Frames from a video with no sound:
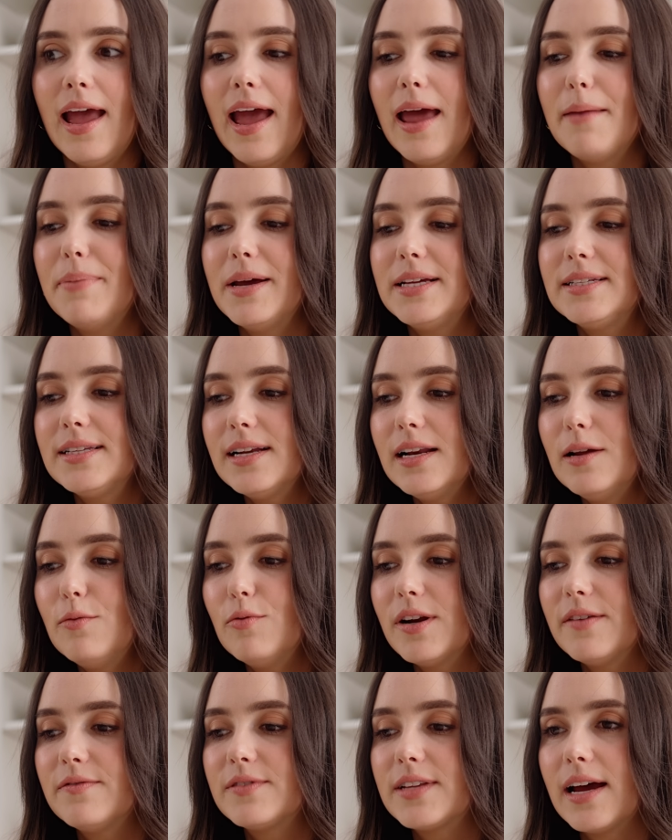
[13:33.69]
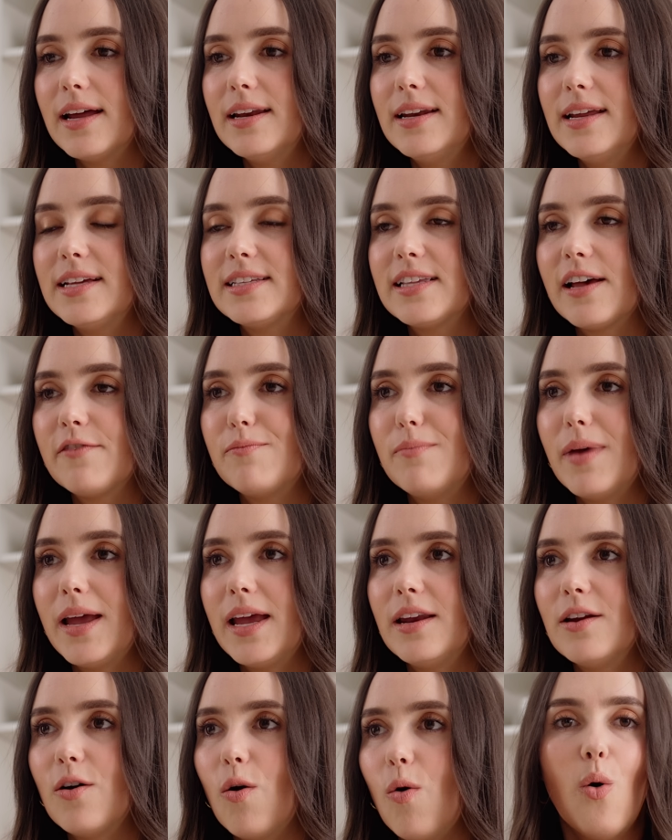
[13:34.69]
And basically what I've done is I've
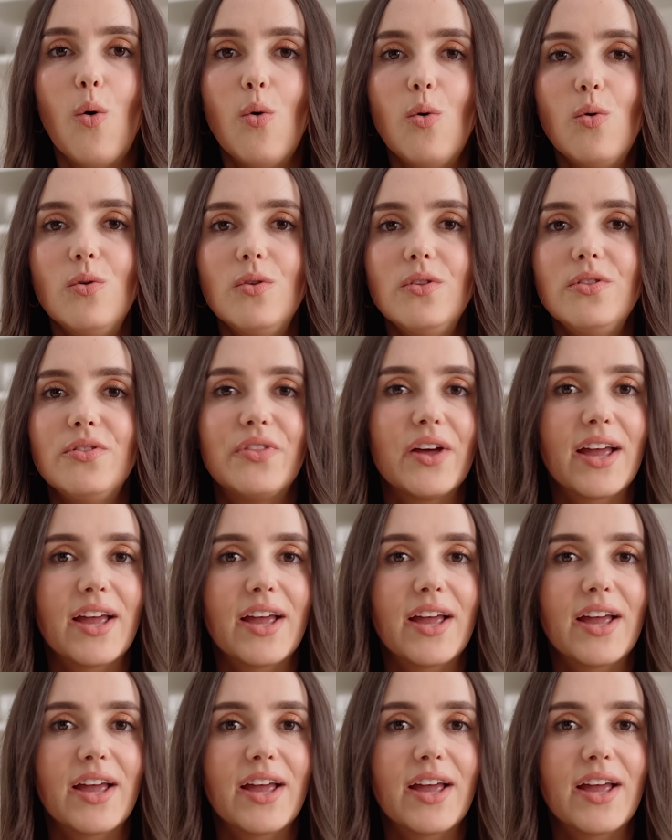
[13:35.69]
made all